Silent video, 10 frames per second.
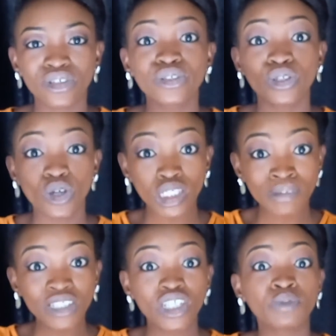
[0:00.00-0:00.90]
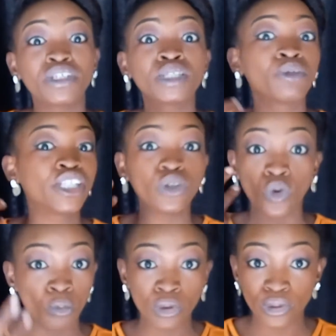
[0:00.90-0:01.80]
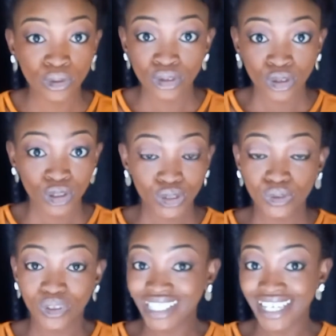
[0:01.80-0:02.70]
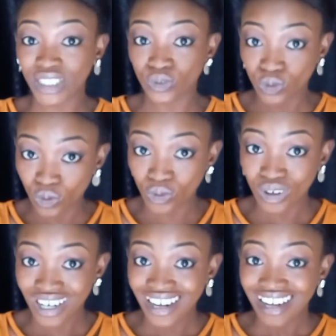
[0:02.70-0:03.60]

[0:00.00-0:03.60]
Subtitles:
So your husband just brings money home. You don't care to know